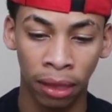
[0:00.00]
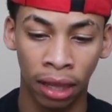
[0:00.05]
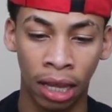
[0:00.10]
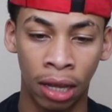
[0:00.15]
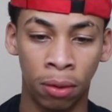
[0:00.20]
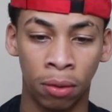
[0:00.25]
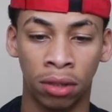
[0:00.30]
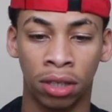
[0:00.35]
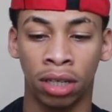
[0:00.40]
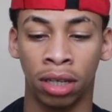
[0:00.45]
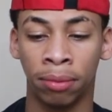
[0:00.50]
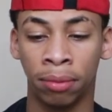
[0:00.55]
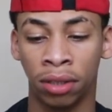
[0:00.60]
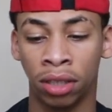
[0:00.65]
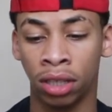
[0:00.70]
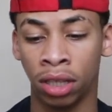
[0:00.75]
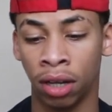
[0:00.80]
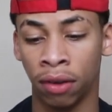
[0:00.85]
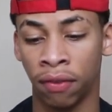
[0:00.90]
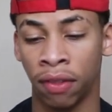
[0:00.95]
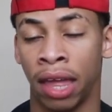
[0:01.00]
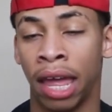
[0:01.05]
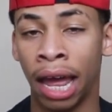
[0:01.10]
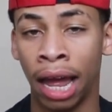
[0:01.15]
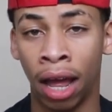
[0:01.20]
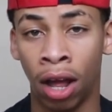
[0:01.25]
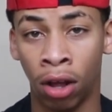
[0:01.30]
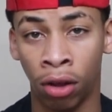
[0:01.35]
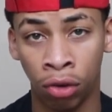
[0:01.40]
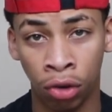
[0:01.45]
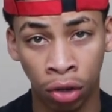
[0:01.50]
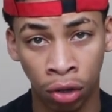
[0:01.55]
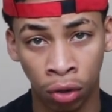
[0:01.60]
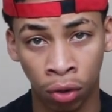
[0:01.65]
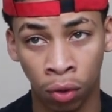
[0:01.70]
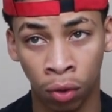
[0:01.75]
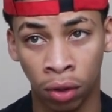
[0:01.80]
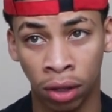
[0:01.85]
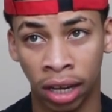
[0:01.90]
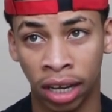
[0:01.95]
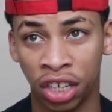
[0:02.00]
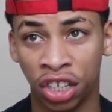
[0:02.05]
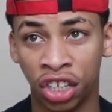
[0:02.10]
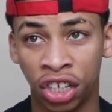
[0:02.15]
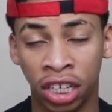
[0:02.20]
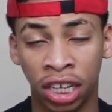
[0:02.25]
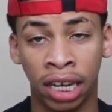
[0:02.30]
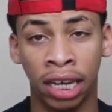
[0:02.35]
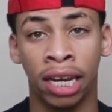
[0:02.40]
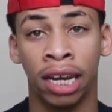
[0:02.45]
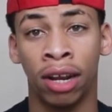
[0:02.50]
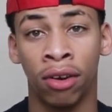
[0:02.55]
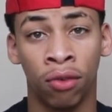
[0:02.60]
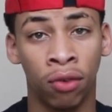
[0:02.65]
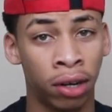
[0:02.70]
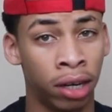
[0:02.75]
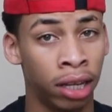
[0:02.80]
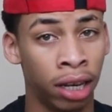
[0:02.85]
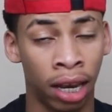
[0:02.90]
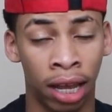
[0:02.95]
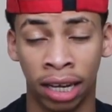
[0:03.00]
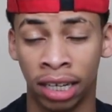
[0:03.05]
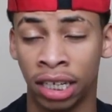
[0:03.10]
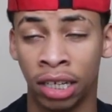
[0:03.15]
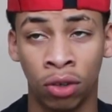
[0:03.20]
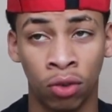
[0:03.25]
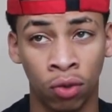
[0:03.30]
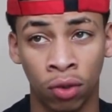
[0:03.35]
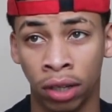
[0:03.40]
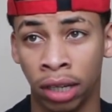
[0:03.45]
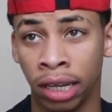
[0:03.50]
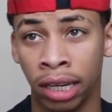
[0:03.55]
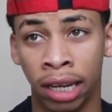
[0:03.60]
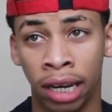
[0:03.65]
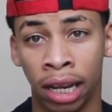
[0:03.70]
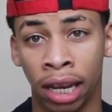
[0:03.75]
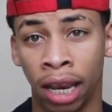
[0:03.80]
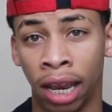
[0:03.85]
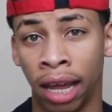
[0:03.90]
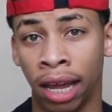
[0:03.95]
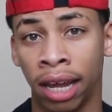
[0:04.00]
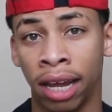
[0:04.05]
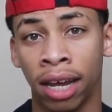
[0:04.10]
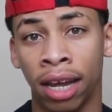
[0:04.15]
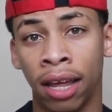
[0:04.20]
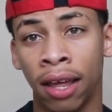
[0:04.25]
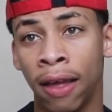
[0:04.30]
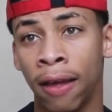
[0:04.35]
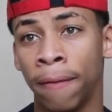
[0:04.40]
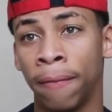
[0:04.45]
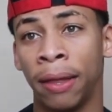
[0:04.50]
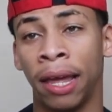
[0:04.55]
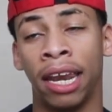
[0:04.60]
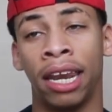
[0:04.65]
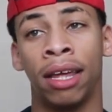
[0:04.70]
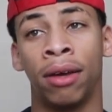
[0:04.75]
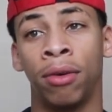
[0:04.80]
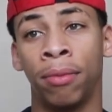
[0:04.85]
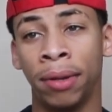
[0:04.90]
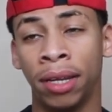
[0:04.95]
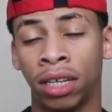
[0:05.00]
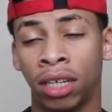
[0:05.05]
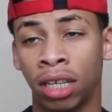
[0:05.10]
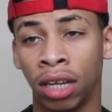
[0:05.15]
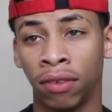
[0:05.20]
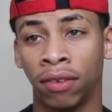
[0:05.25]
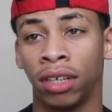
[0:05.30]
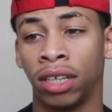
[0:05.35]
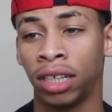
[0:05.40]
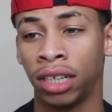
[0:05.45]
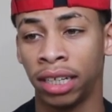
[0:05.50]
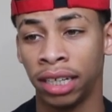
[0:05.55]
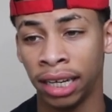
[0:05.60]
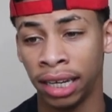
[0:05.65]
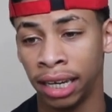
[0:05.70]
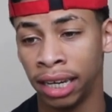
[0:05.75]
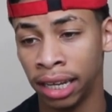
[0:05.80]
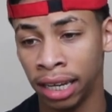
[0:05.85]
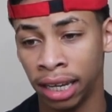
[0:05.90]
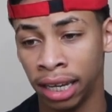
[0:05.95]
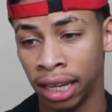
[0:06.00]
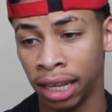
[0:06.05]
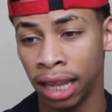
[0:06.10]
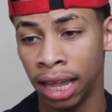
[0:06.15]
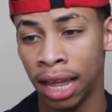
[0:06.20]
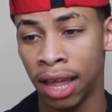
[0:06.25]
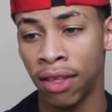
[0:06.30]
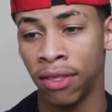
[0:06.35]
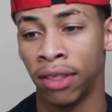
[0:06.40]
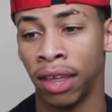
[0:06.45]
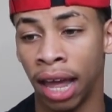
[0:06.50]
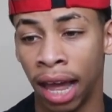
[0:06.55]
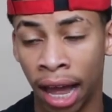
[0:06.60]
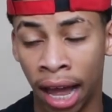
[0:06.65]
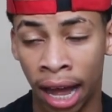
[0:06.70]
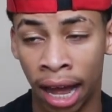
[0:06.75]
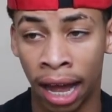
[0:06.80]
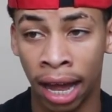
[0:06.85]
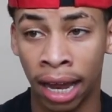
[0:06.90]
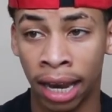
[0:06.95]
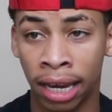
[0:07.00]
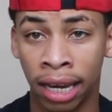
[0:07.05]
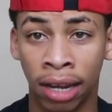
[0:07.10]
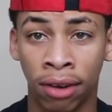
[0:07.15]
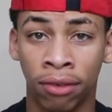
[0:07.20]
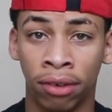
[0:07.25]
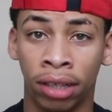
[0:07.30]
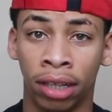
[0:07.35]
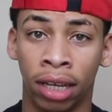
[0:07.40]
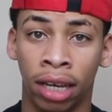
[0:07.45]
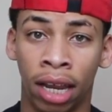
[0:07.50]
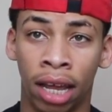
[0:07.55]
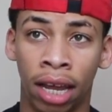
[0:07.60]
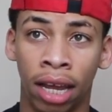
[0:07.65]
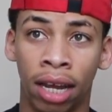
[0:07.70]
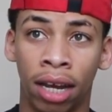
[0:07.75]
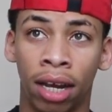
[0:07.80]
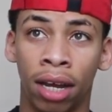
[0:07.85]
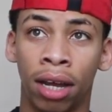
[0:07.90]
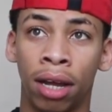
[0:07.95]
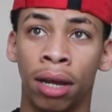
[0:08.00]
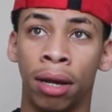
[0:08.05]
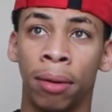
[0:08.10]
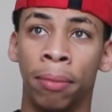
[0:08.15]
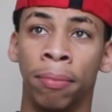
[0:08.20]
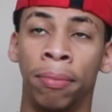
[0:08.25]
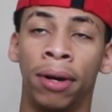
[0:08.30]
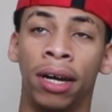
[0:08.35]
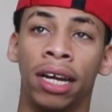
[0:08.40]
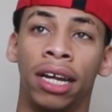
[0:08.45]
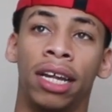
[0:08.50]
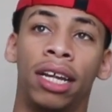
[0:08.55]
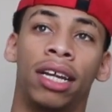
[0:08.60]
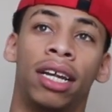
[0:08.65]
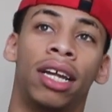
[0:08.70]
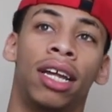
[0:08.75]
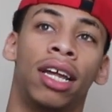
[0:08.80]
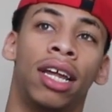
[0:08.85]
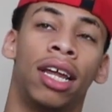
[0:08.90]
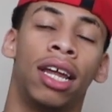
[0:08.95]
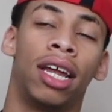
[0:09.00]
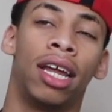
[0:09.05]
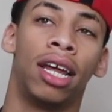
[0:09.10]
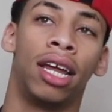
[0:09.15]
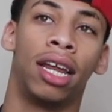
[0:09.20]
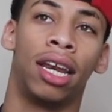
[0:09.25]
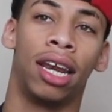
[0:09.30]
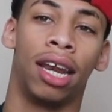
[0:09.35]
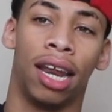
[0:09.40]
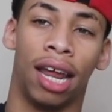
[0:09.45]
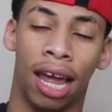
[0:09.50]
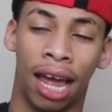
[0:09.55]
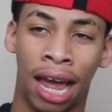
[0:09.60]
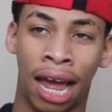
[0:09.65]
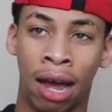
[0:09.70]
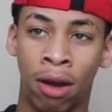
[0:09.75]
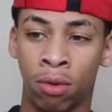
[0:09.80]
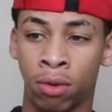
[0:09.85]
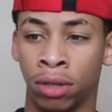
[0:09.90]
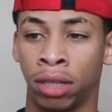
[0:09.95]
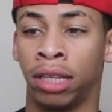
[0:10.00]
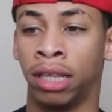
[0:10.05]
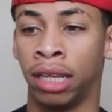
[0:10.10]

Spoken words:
it was some stuff that I'll do that she didn't really like, she really didn't like, and there would be stuff that she did that I didn't really like. But I always